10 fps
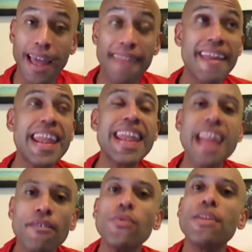and that
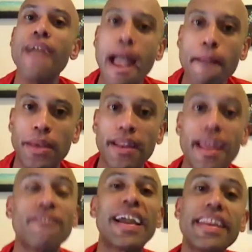never would have happened
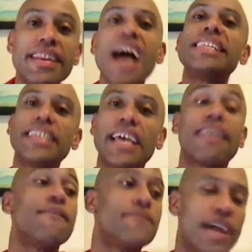if I had not
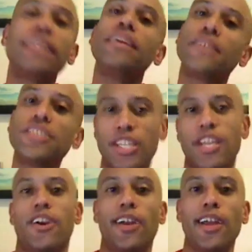said, finally this
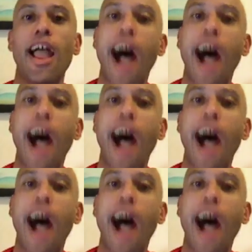year,